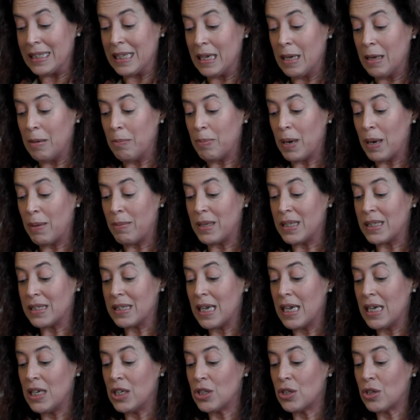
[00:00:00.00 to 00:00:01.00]
at the
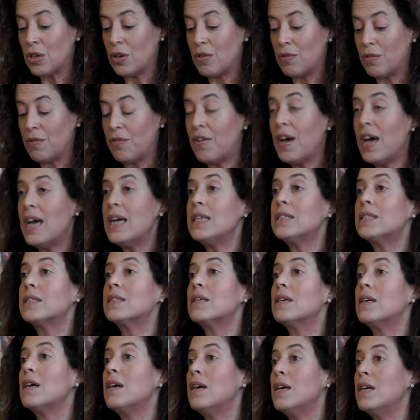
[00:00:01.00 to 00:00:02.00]
implementation phase
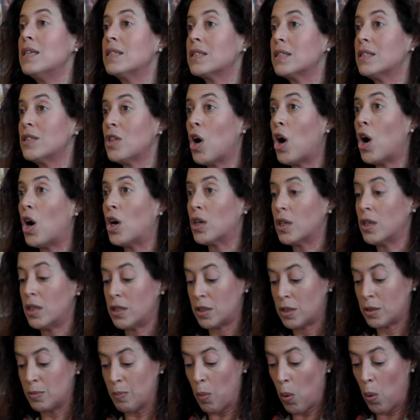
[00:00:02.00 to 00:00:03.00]
is
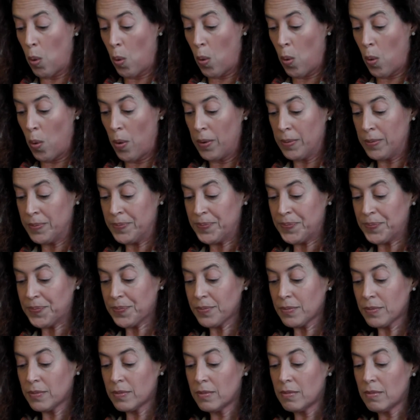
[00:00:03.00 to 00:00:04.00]
not small.
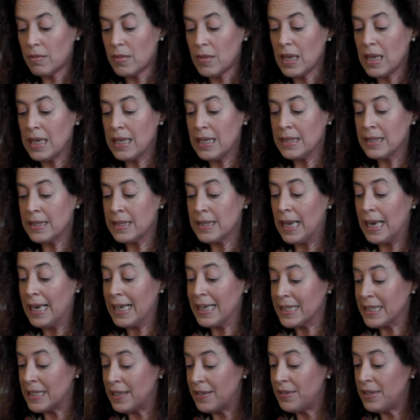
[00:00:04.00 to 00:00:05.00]

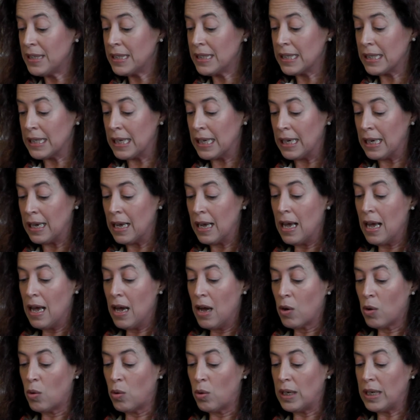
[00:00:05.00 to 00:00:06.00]
Selectivity
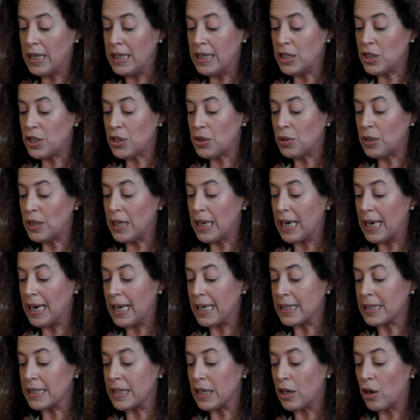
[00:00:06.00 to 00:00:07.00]
could lead to
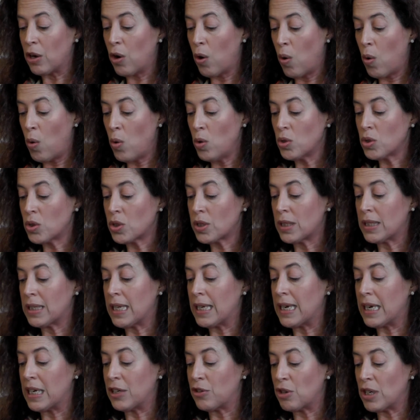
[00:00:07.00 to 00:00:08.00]
neglect the goals
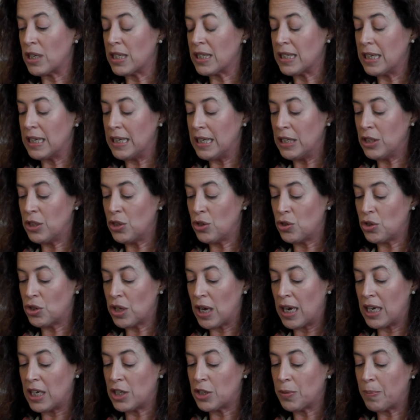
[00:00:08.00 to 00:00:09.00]
that address the need to
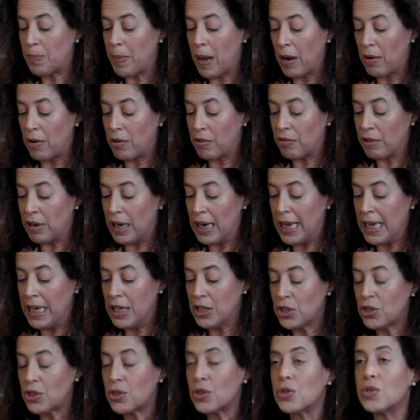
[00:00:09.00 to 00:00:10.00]
challenge power
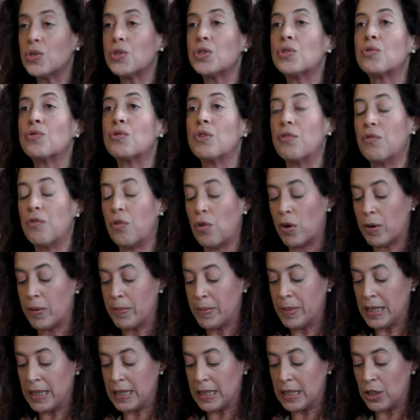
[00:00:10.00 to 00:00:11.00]
relations,
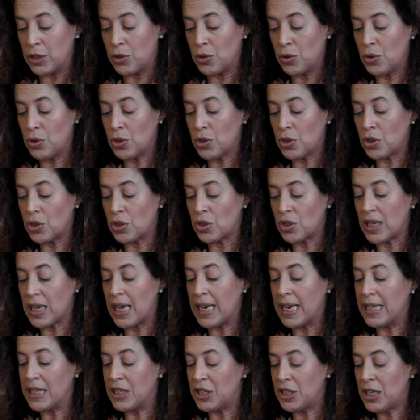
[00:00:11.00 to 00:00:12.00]
reform institutions,
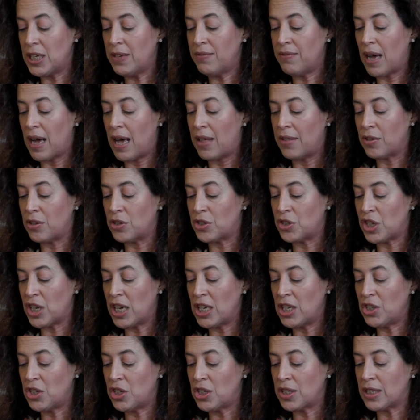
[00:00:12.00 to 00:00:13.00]
and achieve other
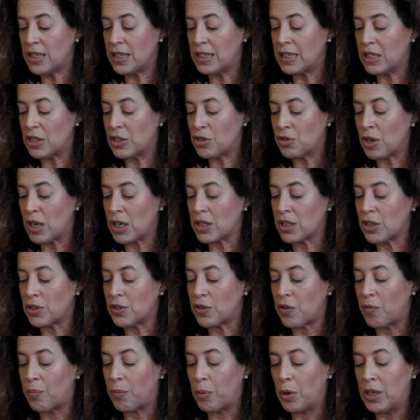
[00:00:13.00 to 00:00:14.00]
changes in the
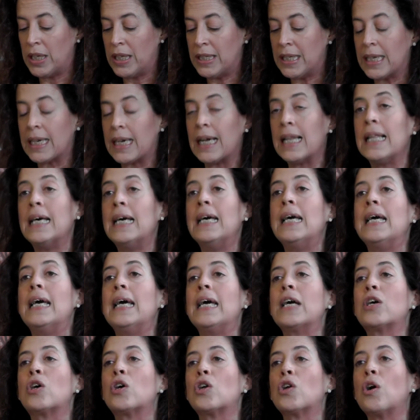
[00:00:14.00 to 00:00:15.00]
structures of political,
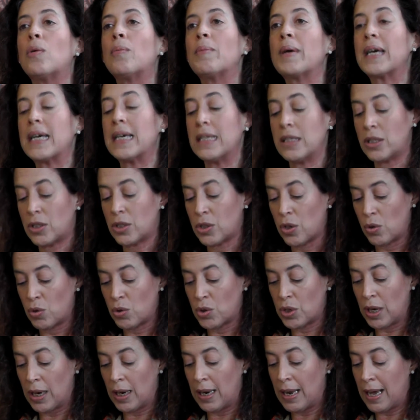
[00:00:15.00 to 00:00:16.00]
economic, and
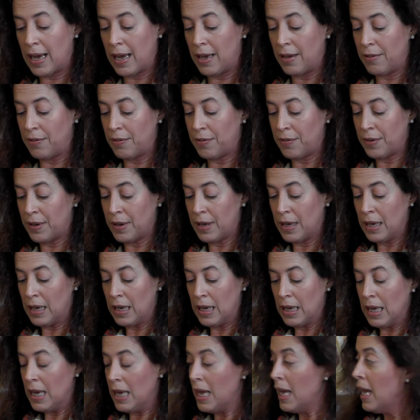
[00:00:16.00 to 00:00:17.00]
social life.
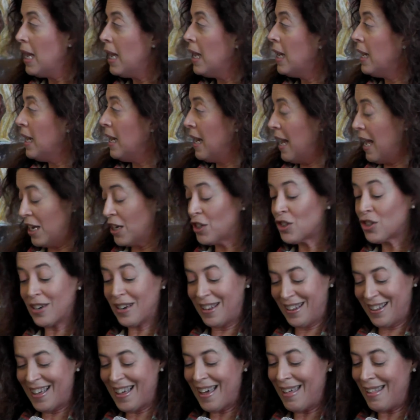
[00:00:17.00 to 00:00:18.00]

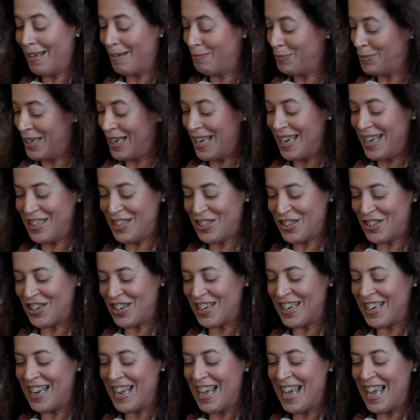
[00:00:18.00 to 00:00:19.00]
National
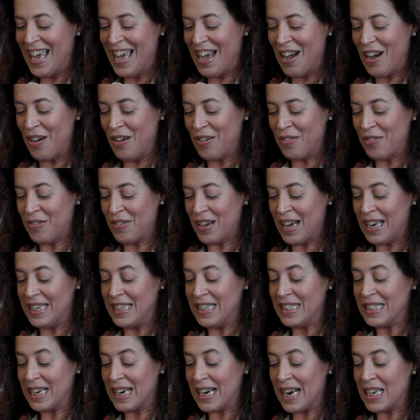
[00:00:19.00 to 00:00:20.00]
adaptation of
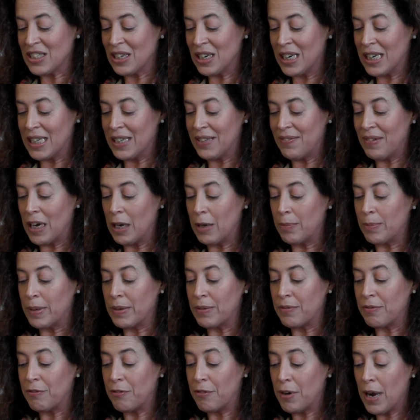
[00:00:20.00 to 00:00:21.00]
an international
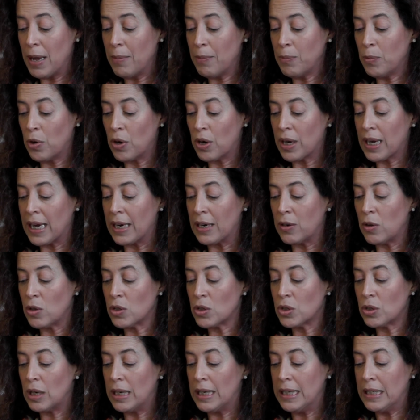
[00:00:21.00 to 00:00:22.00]
development framework can
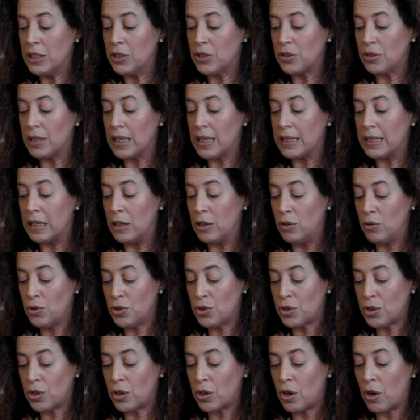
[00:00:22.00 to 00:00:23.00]
also lead to the
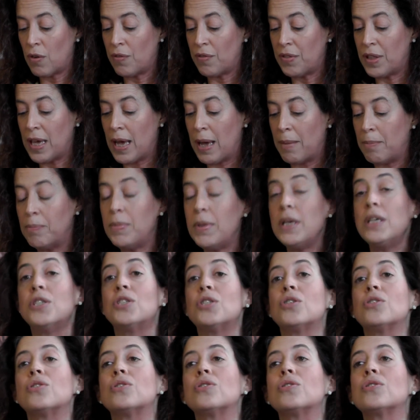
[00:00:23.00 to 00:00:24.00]
dilution of the
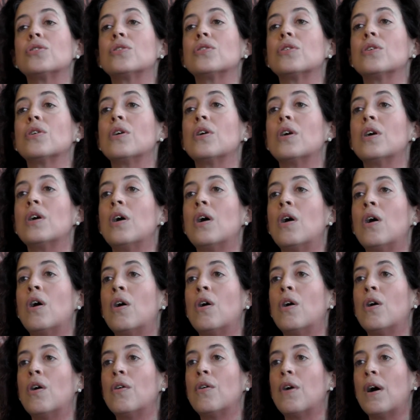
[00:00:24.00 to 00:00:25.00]
ambitions
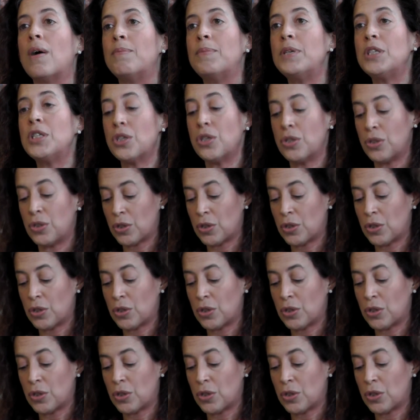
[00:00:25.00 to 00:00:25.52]
of